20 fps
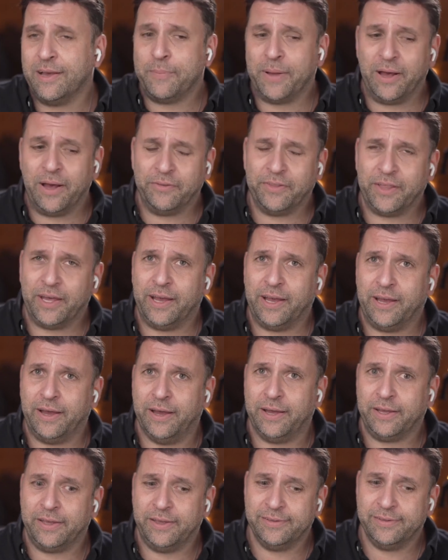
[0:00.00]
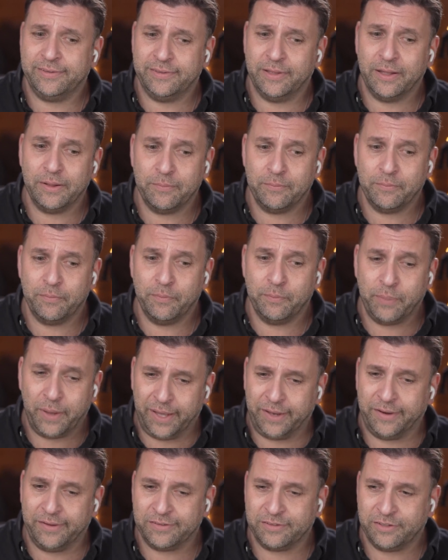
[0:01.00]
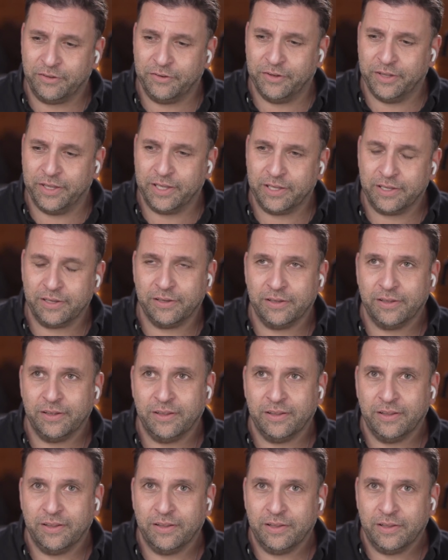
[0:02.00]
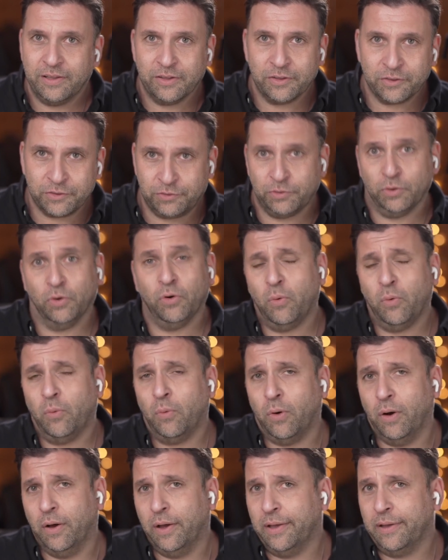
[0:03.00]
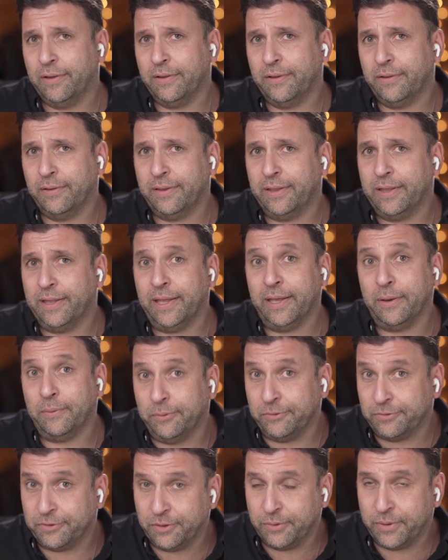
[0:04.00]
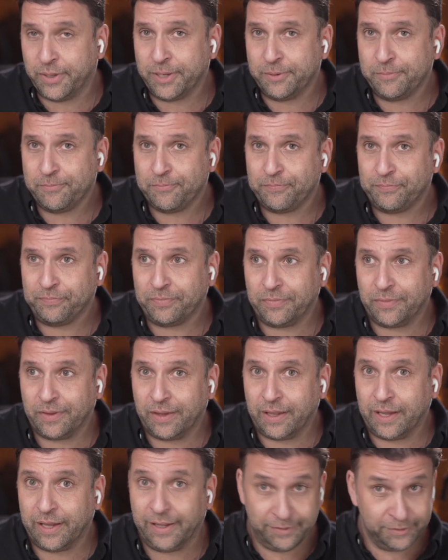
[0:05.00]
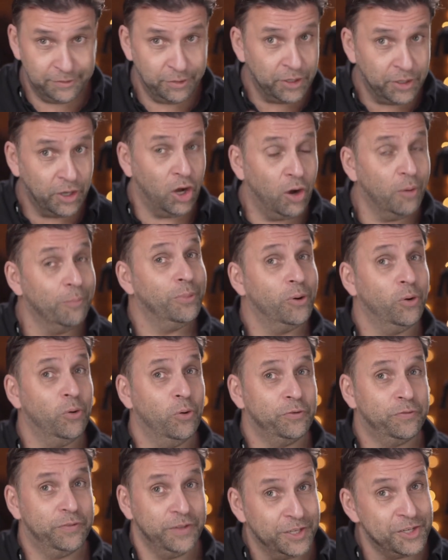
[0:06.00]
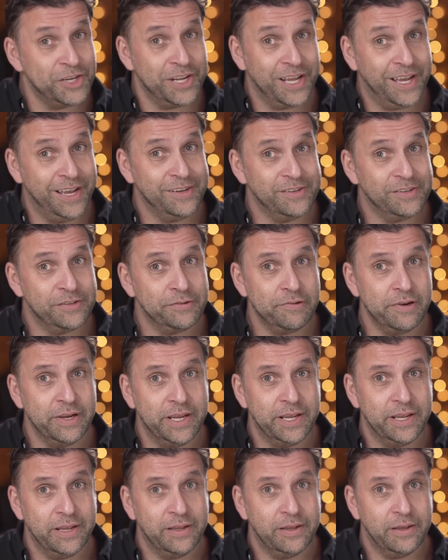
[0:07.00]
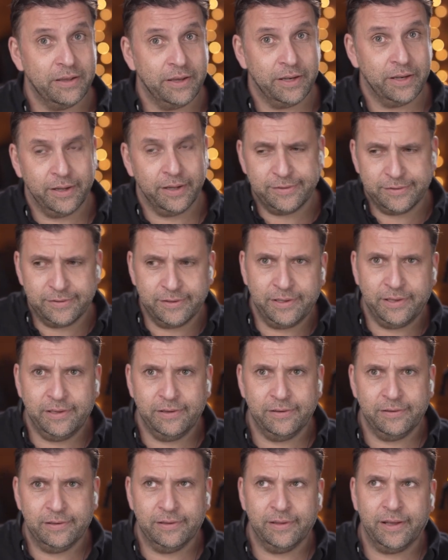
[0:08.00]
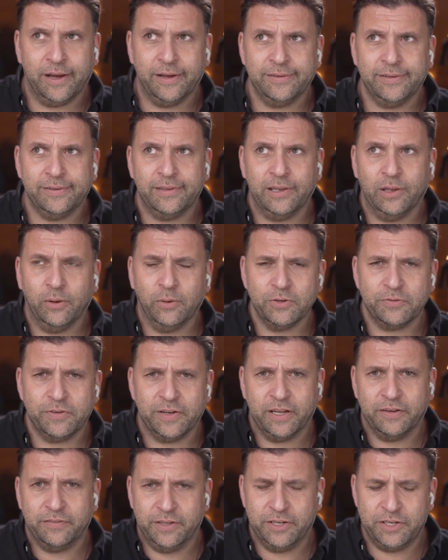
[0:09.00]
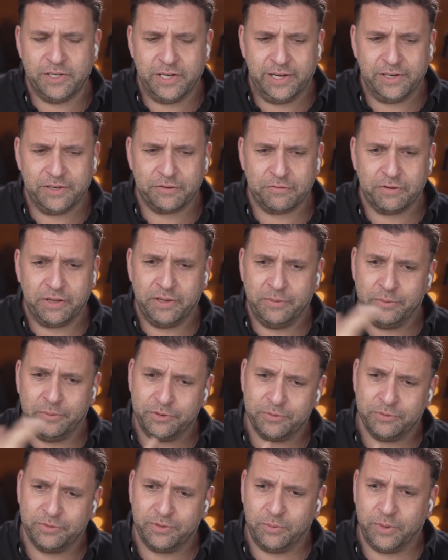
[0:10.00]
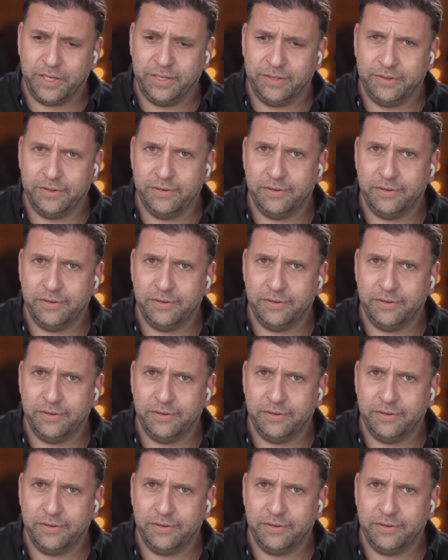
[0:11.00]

thing about that hack is that Panasonic saw what it was doing and took it on board for the GH3. And I did the launch video for the GH3, which was the one